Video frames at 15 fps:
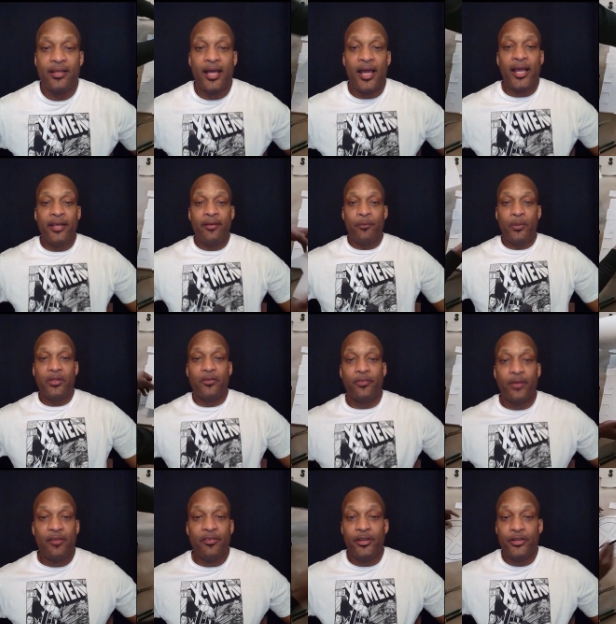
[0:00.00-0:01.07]
9 with the
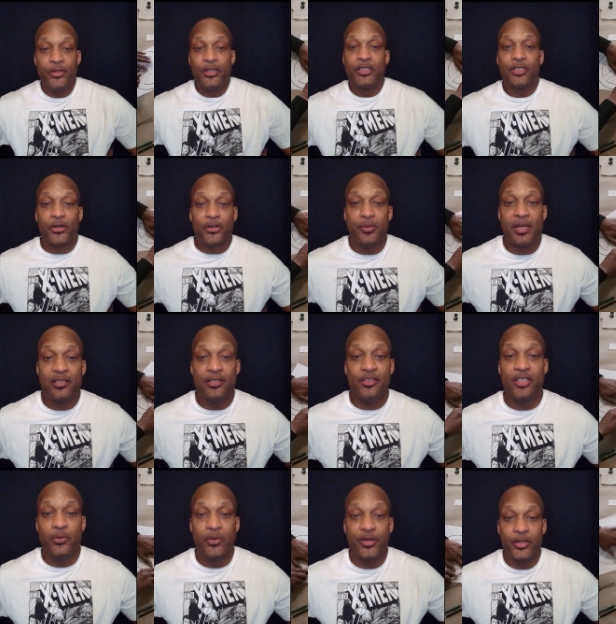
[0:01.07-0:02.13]
Forever. You can start your message
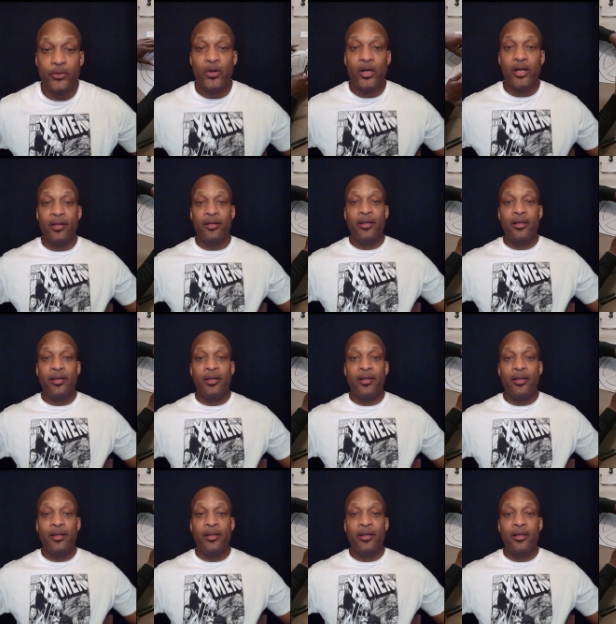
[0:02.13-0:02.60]
anywhere you want.